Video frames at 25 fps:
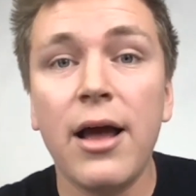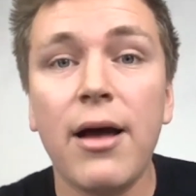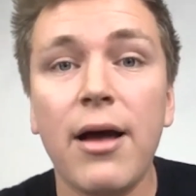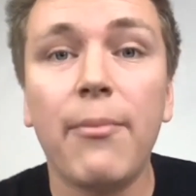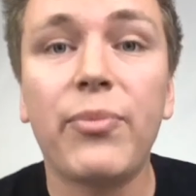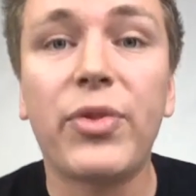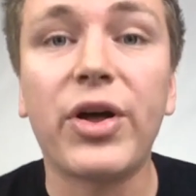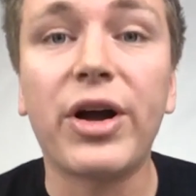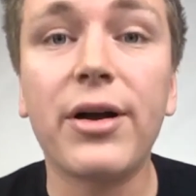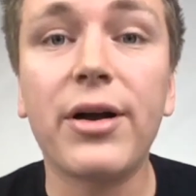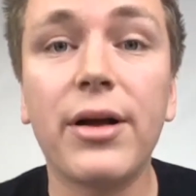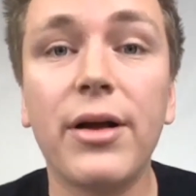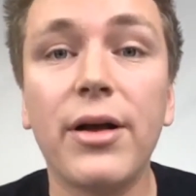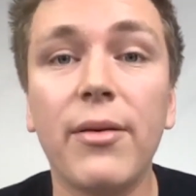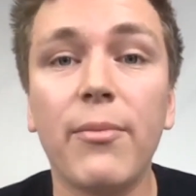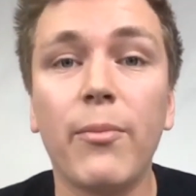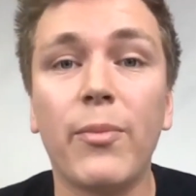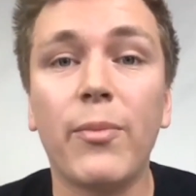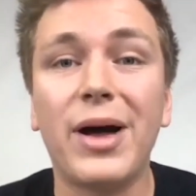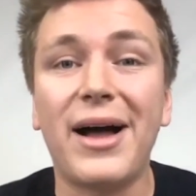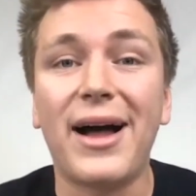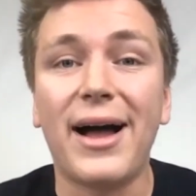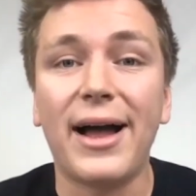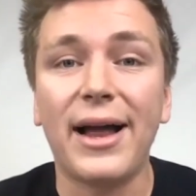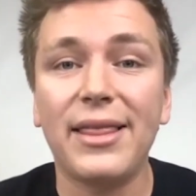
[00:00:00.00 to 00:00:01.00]

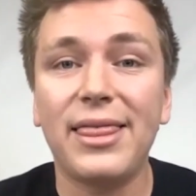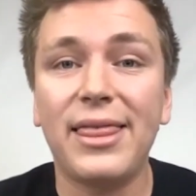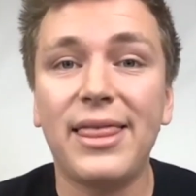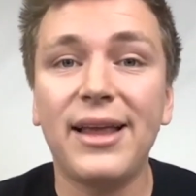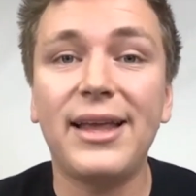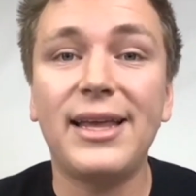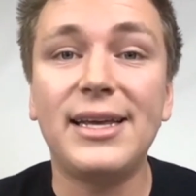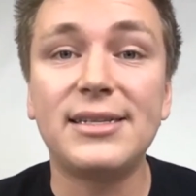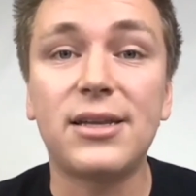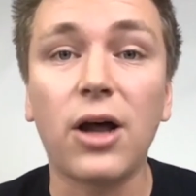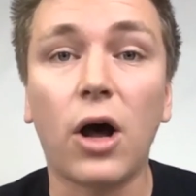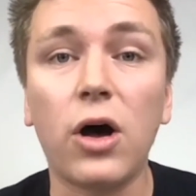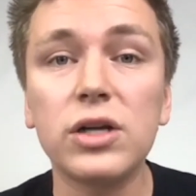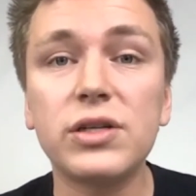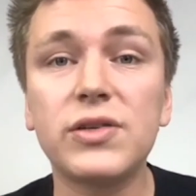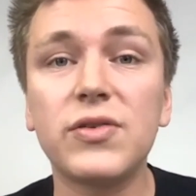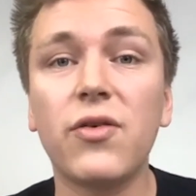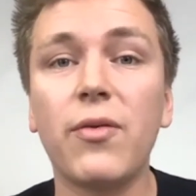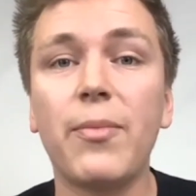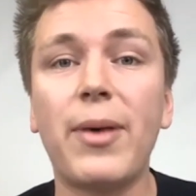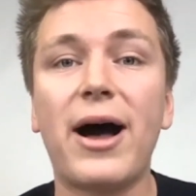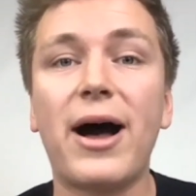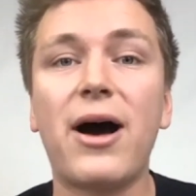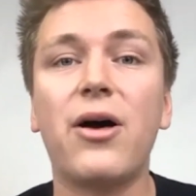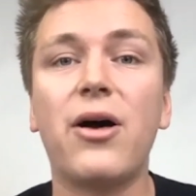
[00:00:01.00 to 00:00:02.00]
But I think he's also
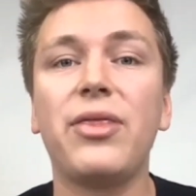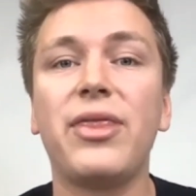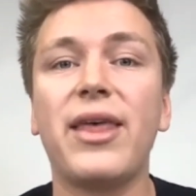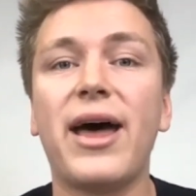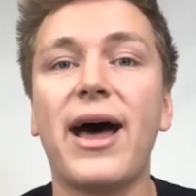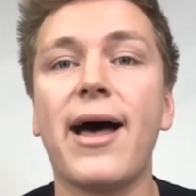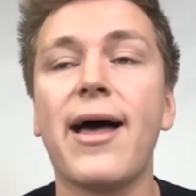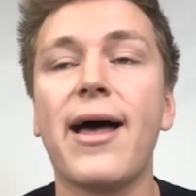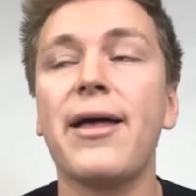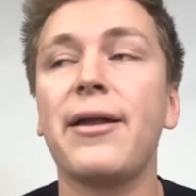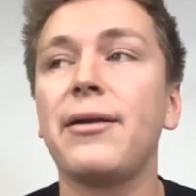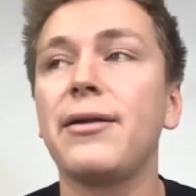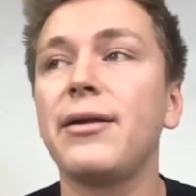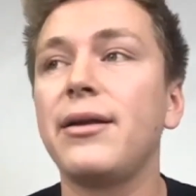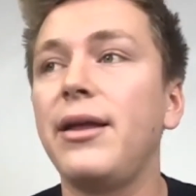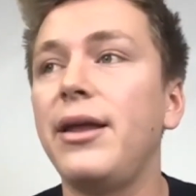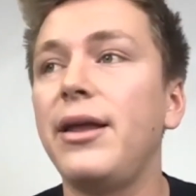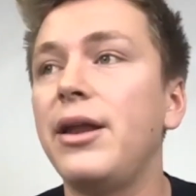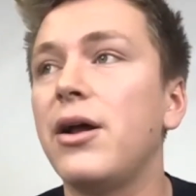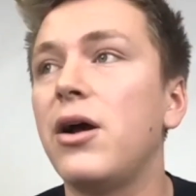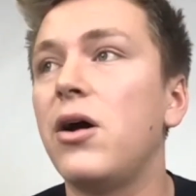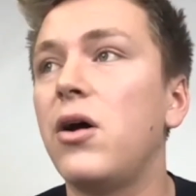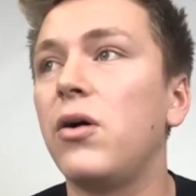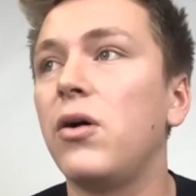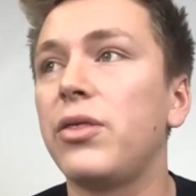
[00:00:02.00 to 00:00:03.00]
about that,
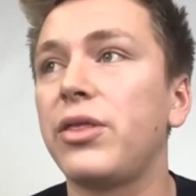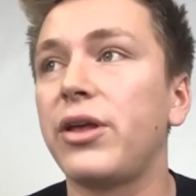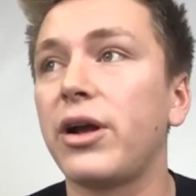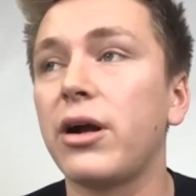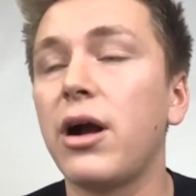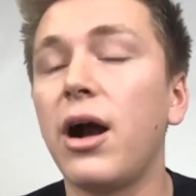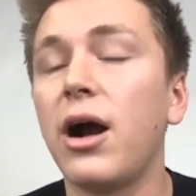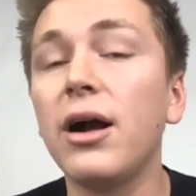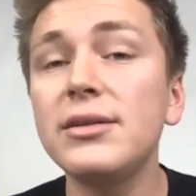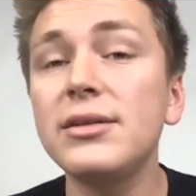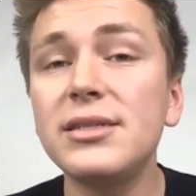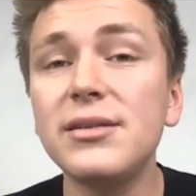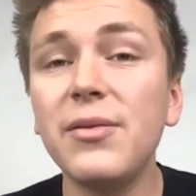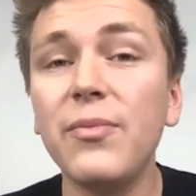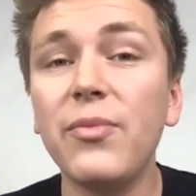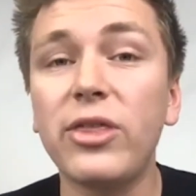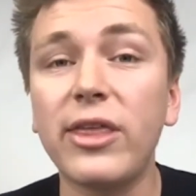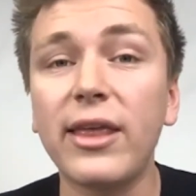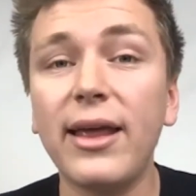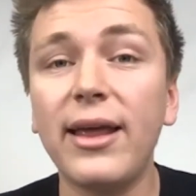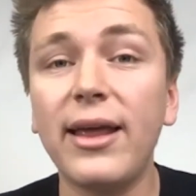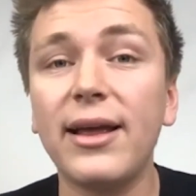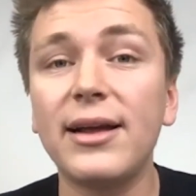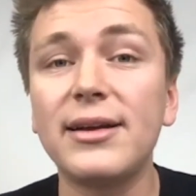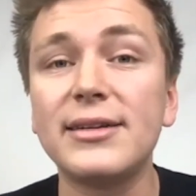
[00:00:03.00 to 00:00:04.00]
there are some
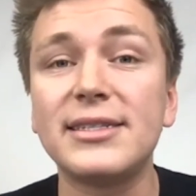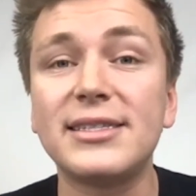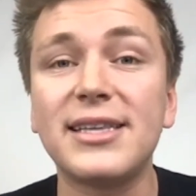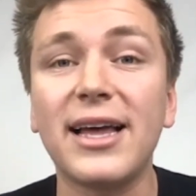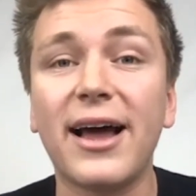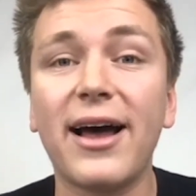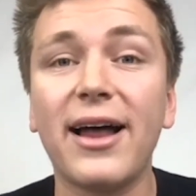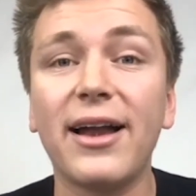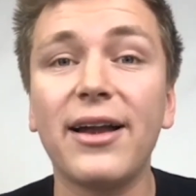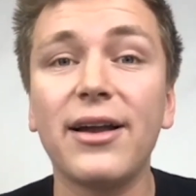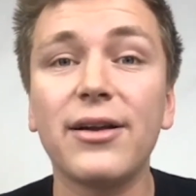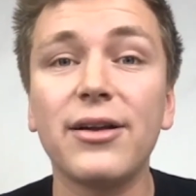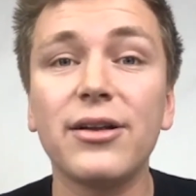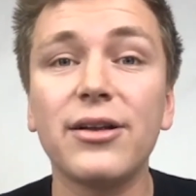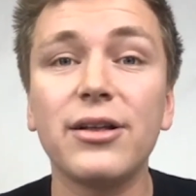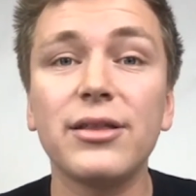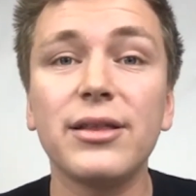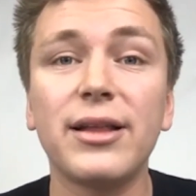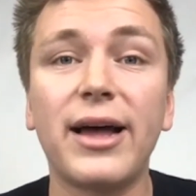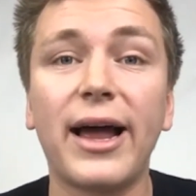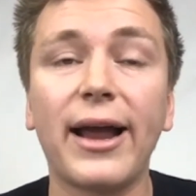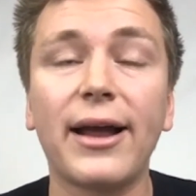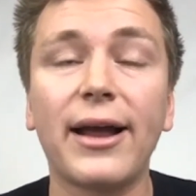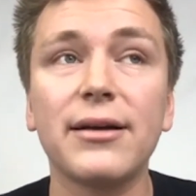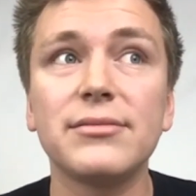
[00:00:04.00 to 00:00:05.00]
things that,
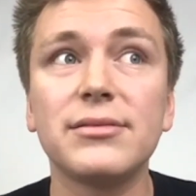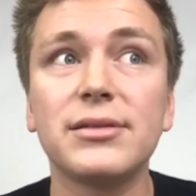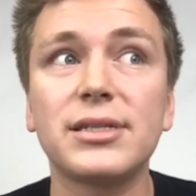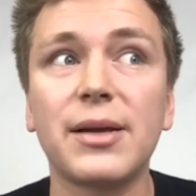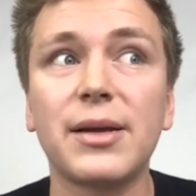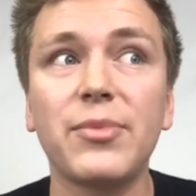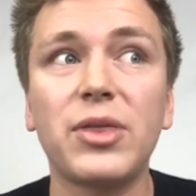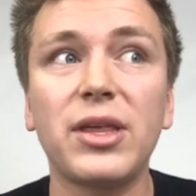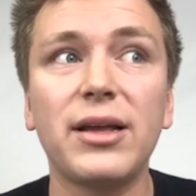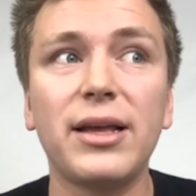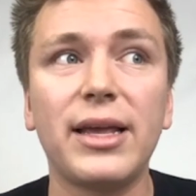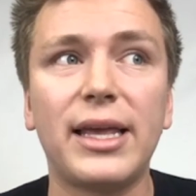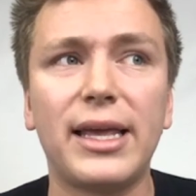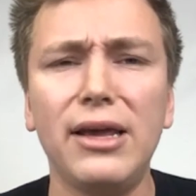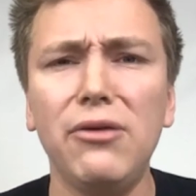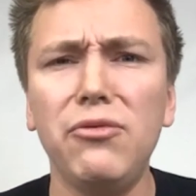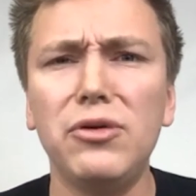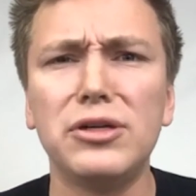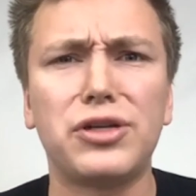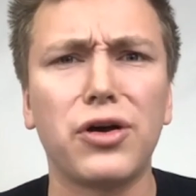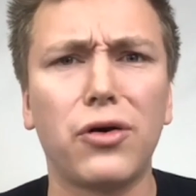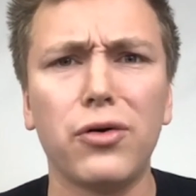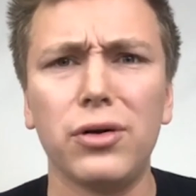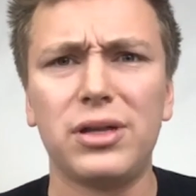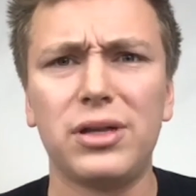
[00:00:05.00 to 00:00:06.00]
like, something he
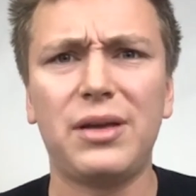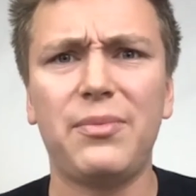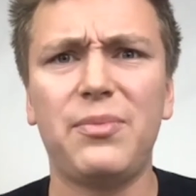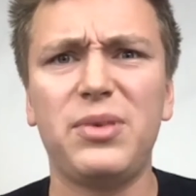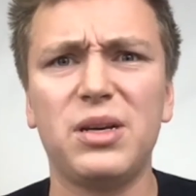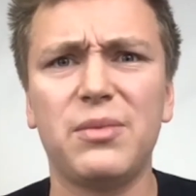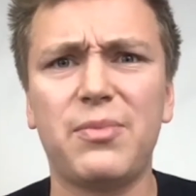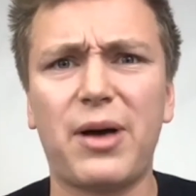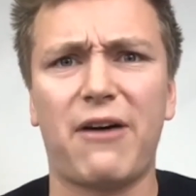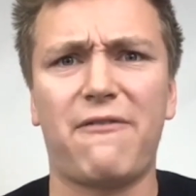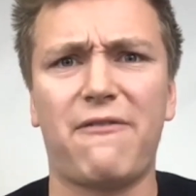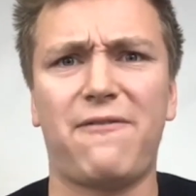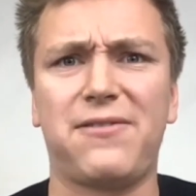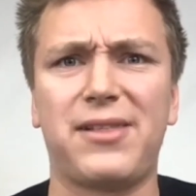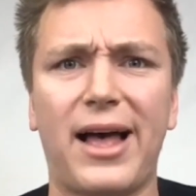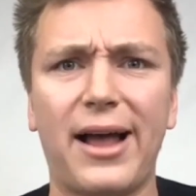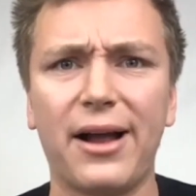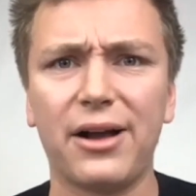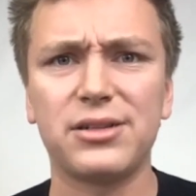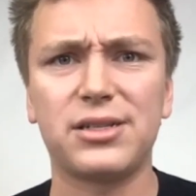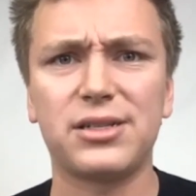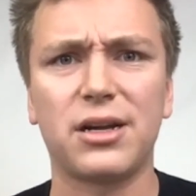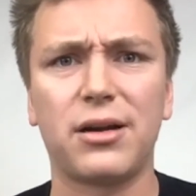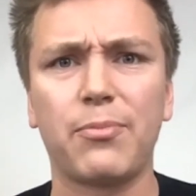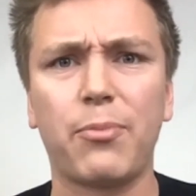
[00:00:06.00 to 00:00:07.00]
would totally be about
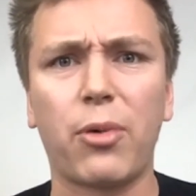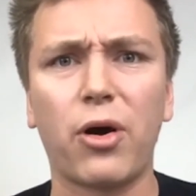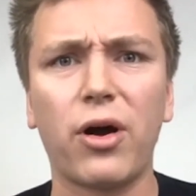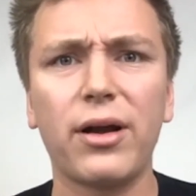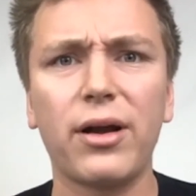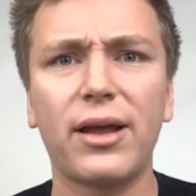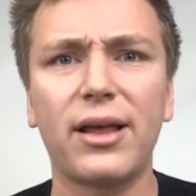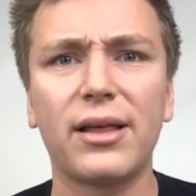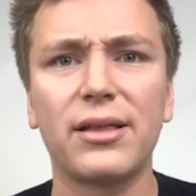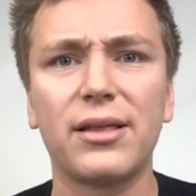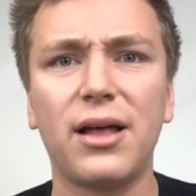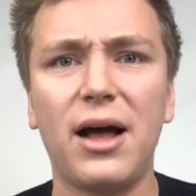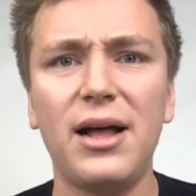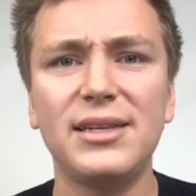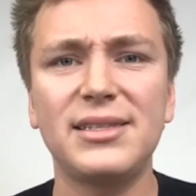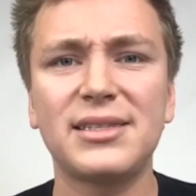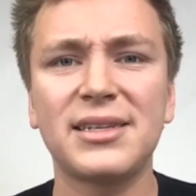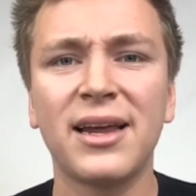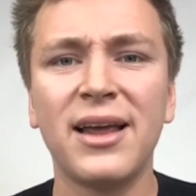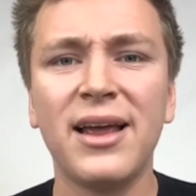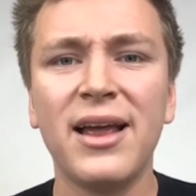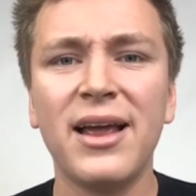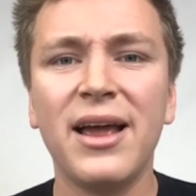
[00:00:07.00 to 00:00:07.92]
flyers on parking lots.